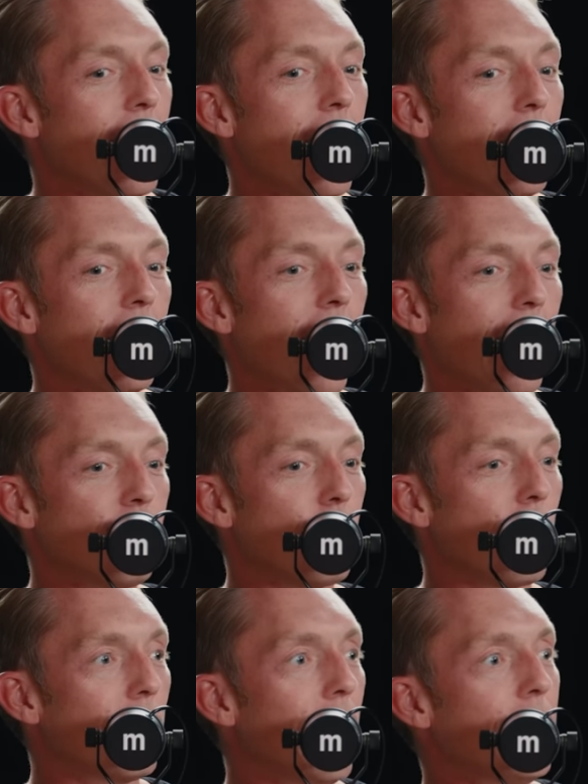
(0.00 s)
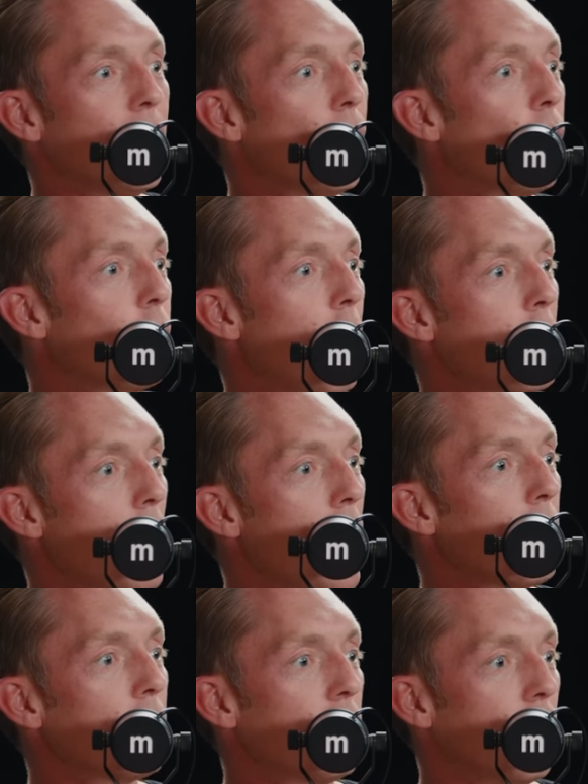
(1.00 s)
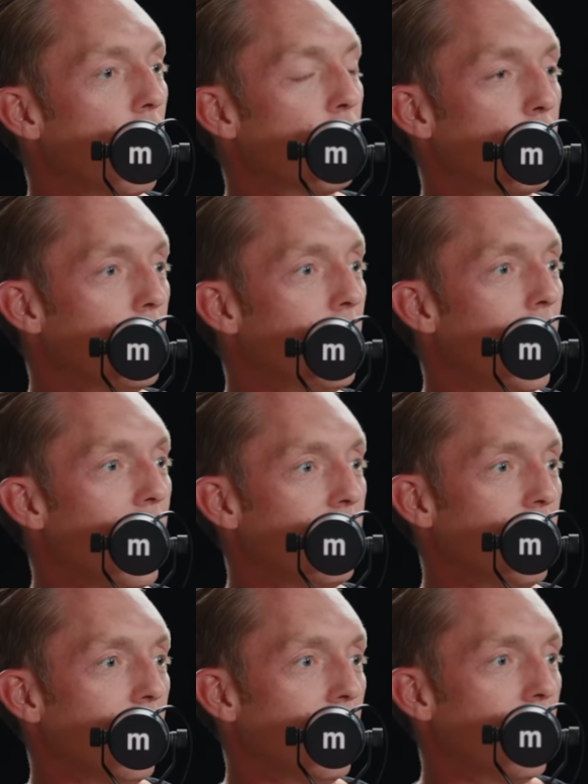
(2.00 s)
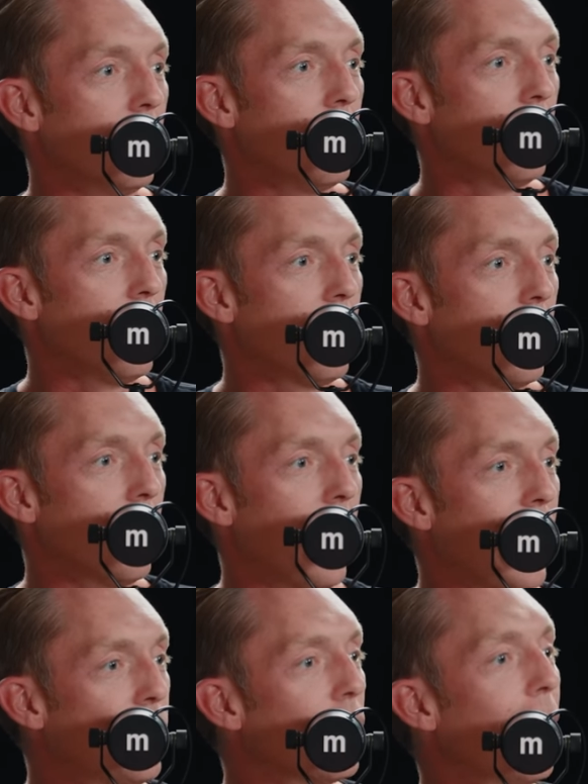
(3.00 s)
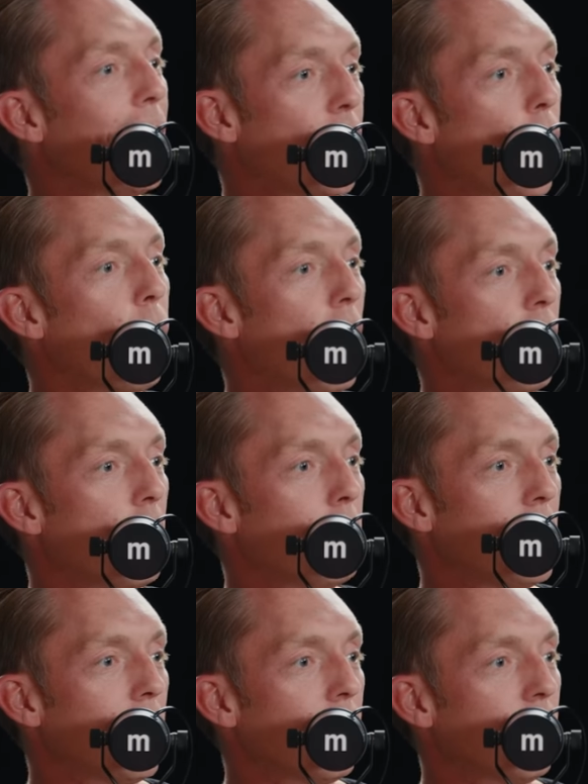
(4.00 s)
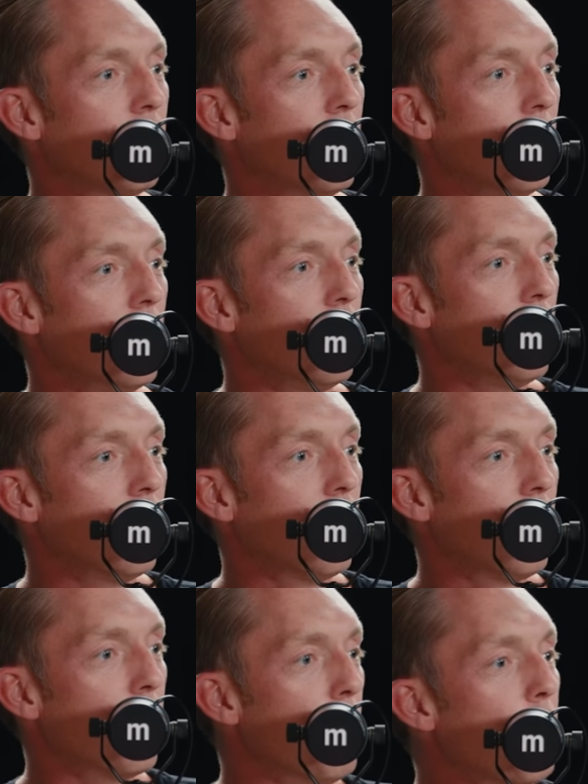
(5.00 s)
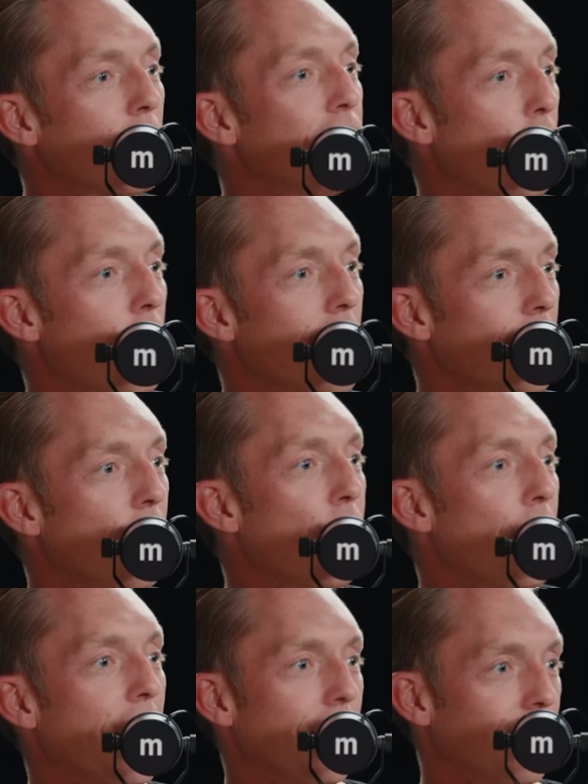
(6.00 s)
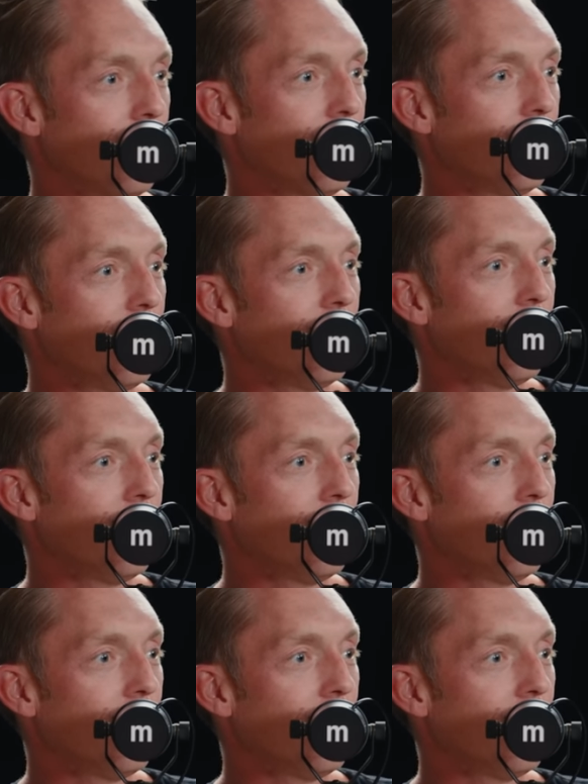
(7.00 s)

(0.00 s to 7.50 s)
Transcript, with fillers: And I started letting go of my mom's stuff, realizing that I could let go of it because the memories aren't in the things.